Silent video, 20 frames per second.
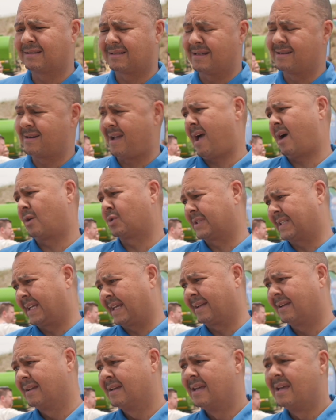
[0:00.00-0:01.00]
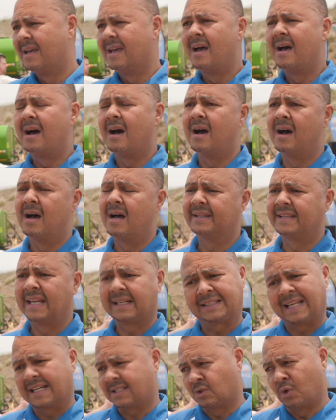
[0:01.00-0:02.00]
in Gauteng
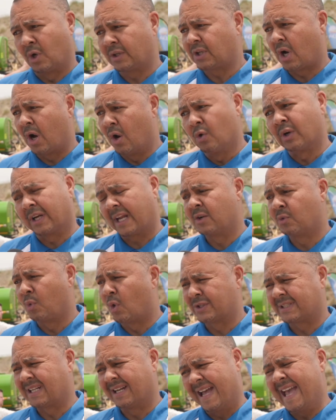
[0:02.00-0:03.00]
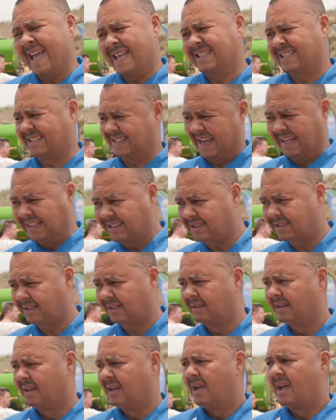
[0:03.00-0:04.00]
that does not owe Rainwater a cent.
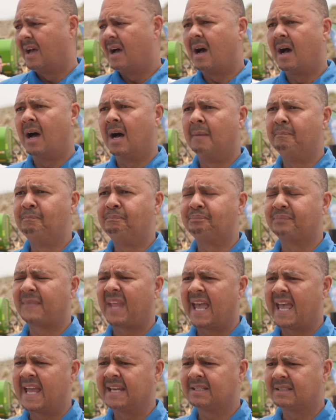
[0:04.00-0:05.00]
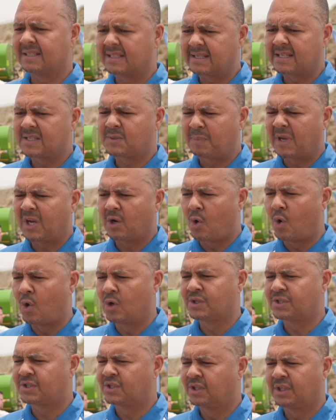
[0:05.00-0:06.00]
And this is
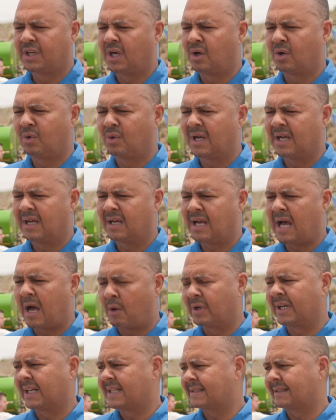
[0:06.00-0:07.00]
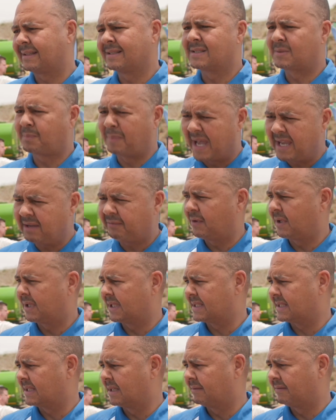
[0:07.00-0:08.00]
because, our residents pay for
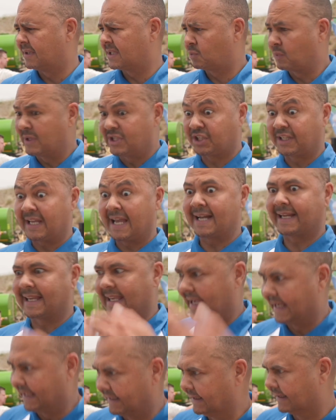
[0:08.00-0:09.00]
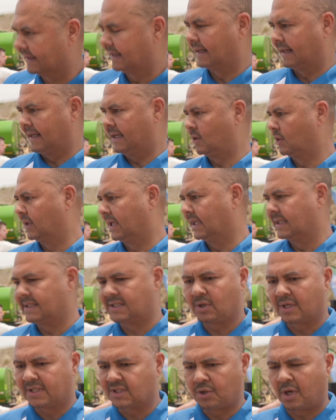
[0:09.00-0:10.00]
the service, which they are getting regularly,
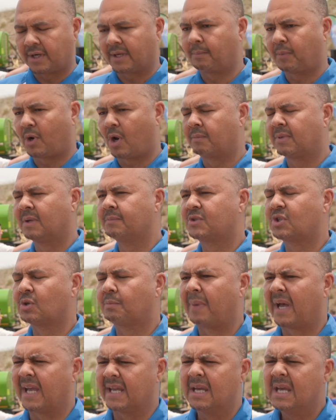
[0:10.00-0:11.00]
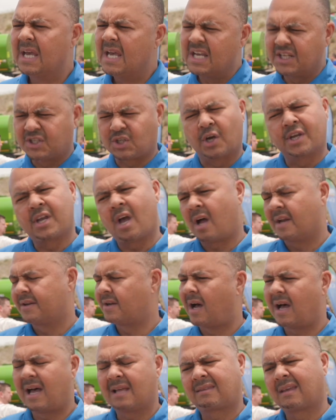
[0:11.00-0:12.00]
so it's not a problem to pay. So,
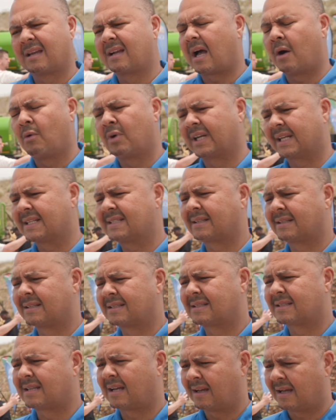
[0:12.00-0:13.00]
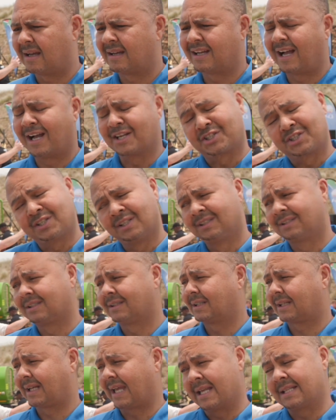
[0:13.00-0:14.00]
I think our residents are
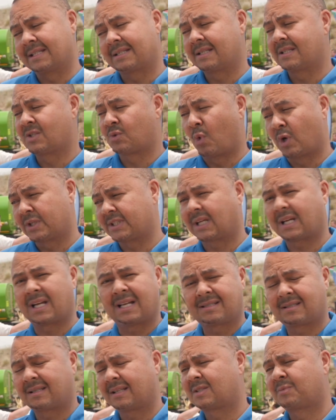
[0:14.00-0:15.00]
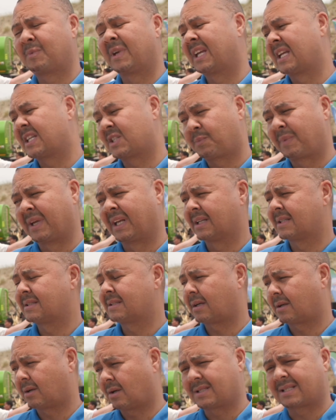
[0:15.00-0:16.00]
shielded against these water cuts that's being
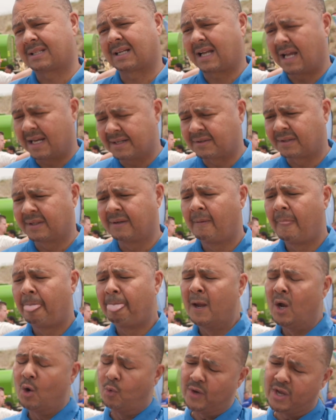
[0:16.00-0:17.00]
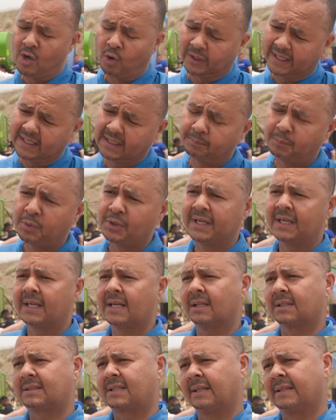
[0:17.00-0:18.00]
experienced across the country. We are already putting
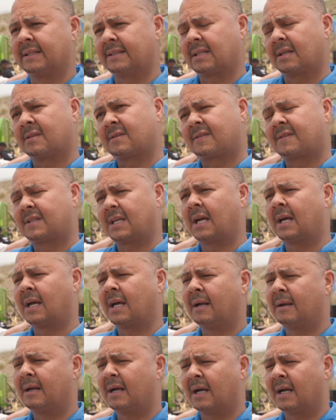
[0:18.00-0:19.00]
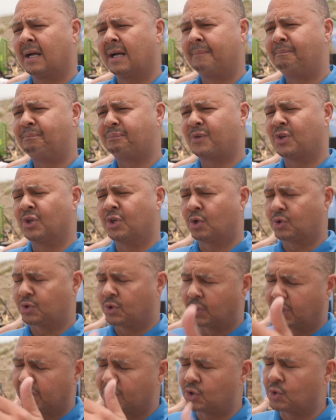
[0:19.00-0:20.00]
alternatives,
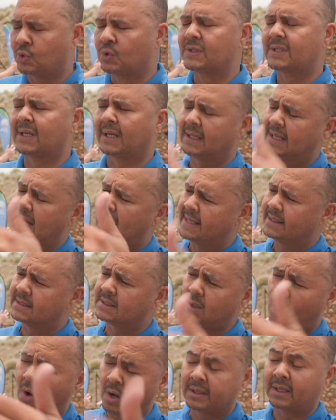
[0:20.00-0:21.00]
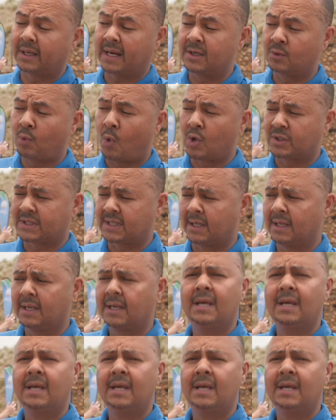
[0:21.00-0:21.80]
to reduce reliance on rainwater